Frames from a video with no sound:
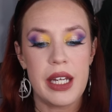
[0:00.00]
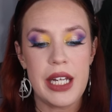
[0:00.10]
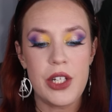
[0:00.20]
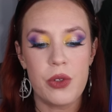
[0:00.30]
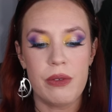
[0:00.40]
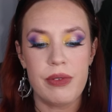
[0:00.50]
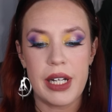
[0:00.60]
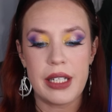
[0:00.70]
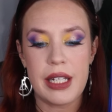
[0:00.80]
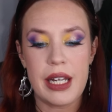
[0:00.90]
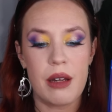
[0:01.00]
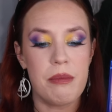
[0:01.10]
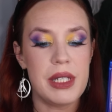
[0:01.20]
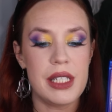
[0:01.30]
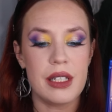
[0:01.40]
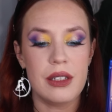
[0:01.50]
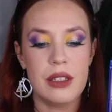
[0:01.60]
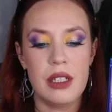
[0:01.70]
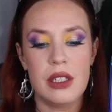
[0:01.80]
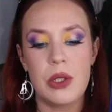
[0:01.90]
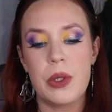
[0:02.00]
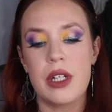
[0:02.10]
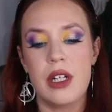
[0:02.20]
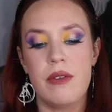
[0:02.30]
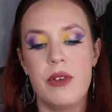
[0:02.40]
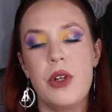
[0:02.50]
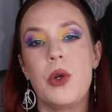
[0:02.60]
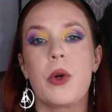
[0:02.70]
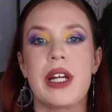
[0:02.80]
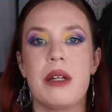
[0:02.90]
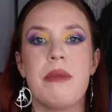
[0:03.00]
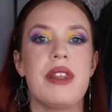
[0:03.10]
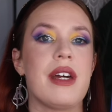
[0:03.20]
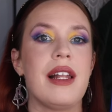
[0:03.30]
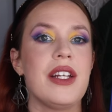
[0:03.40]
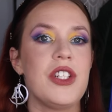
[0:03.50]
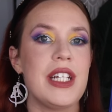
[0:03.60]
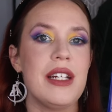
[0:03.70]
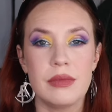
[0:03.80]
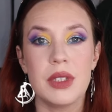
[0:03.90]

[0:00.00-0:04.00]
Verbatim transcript: each reflecting mystical allure of Nordic mythology.